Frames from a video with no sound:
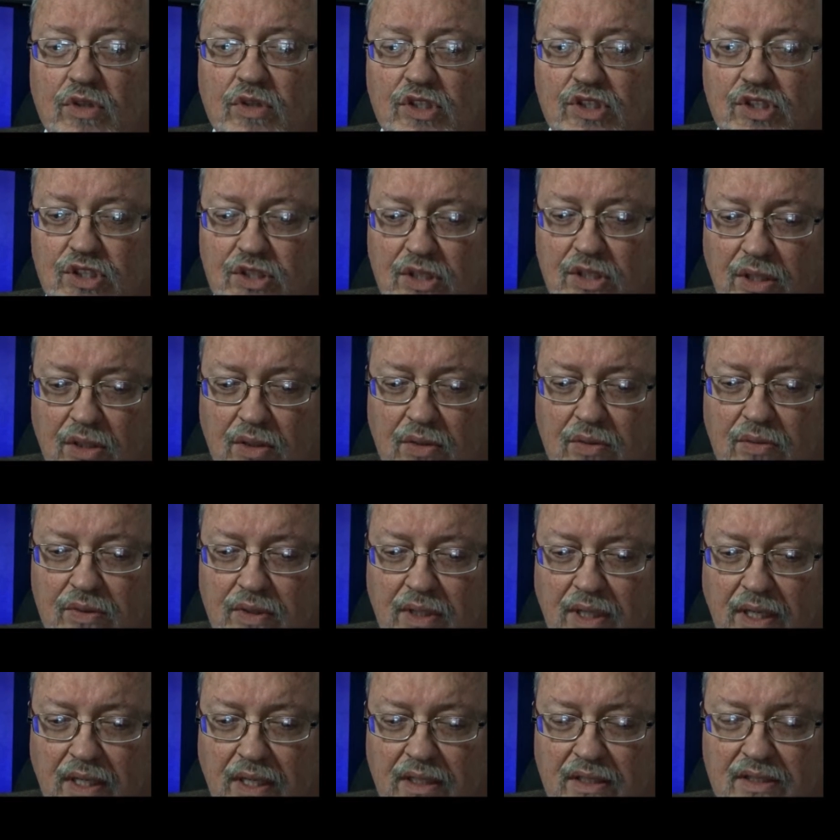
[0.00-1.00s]
was
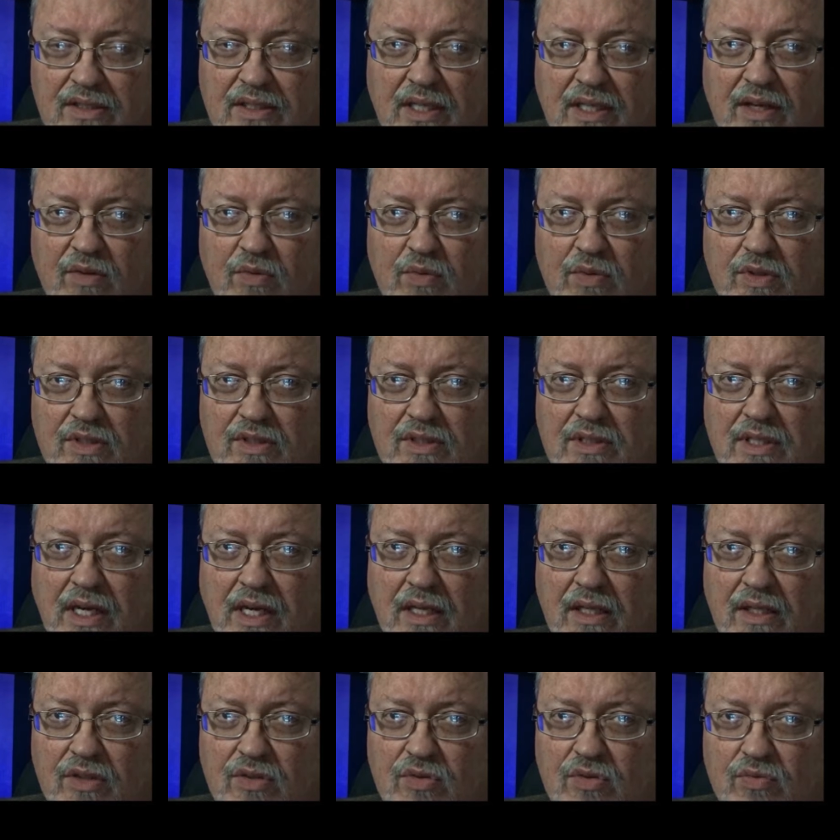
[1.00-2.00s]
shown at a Southwest
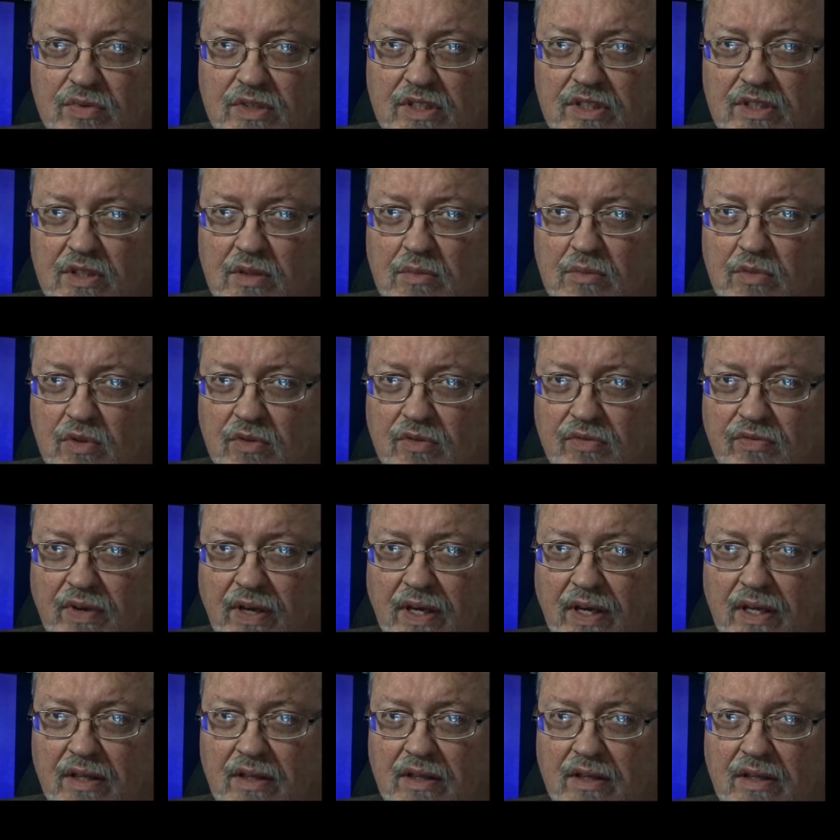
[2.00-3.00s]
Dallas Reasonable
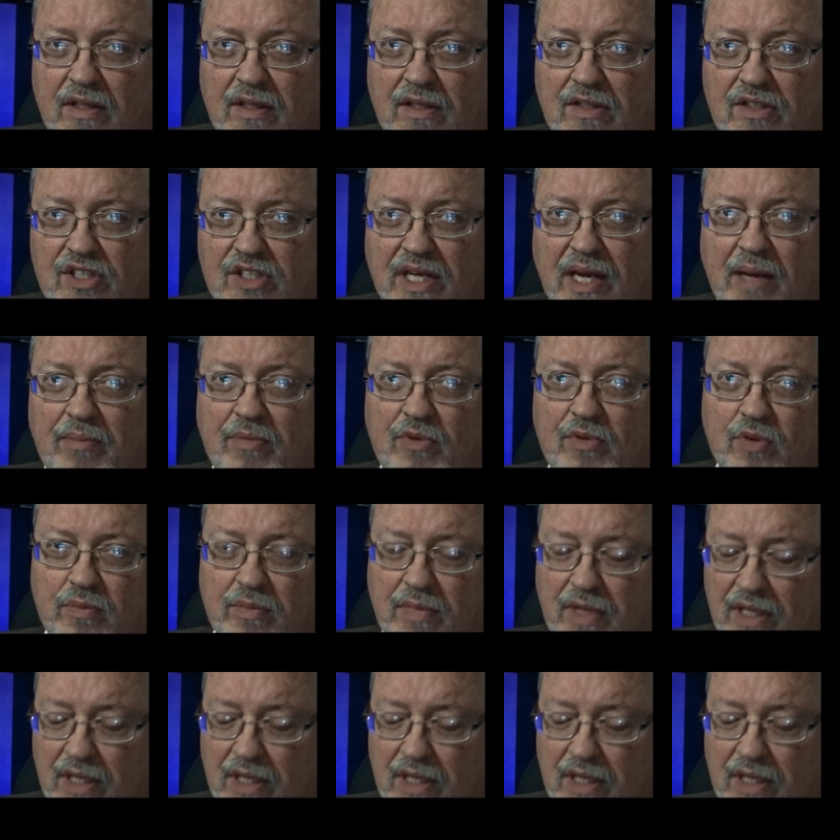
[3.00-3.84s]
Faith chapter